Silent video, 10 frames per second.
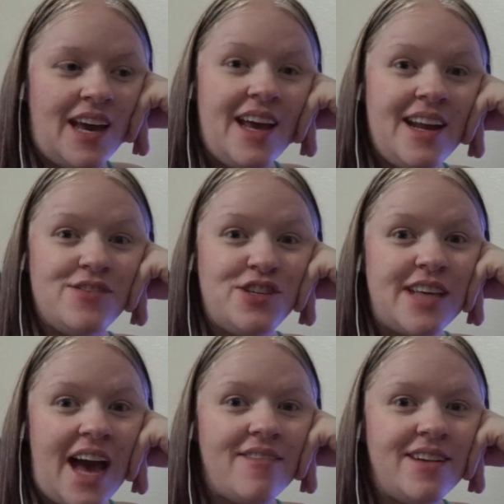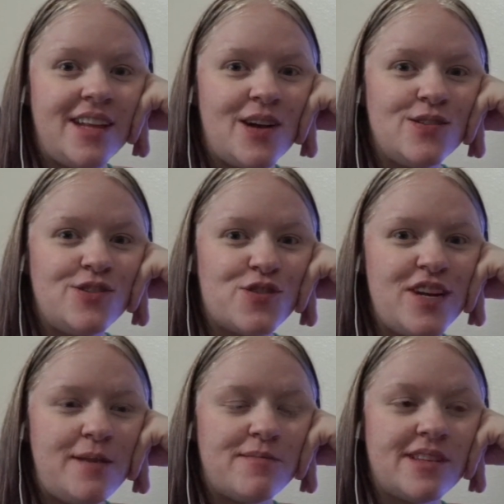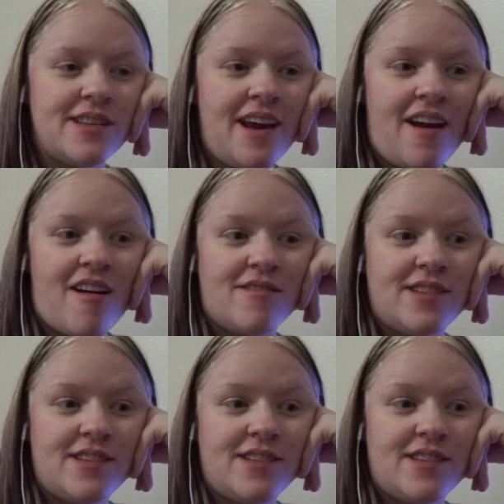and if she's having those dreams and they are,